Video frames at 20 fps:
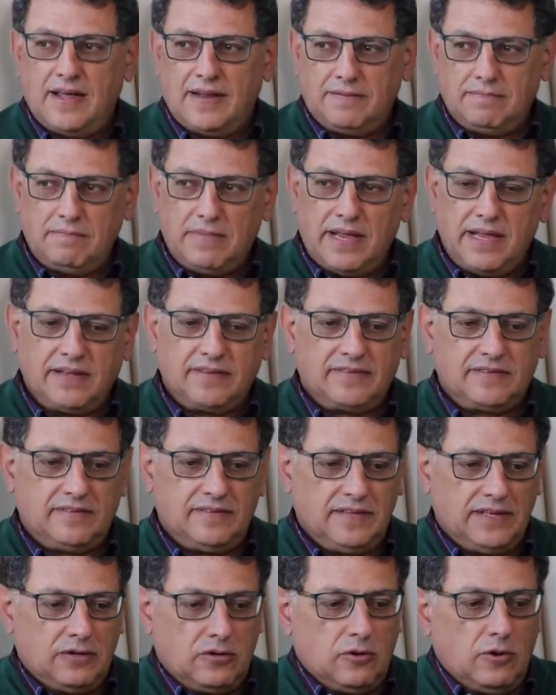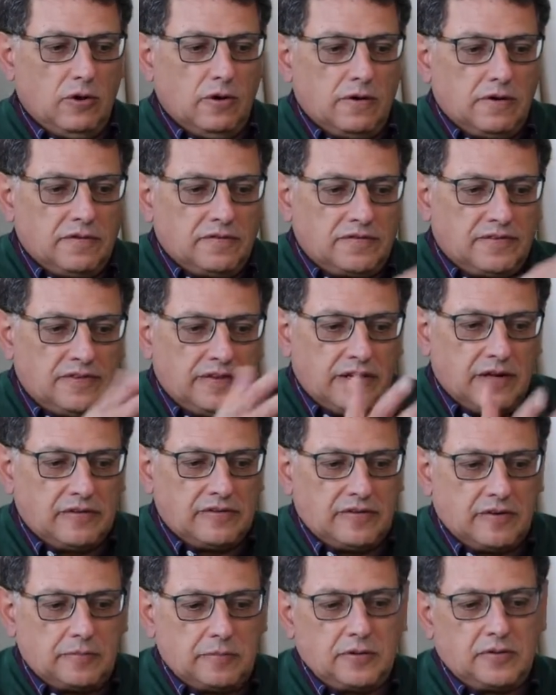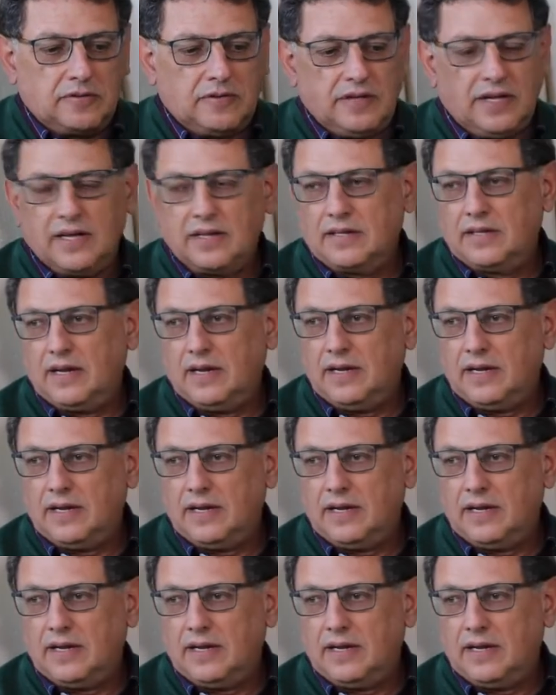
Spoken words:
and makes the core of cells that protect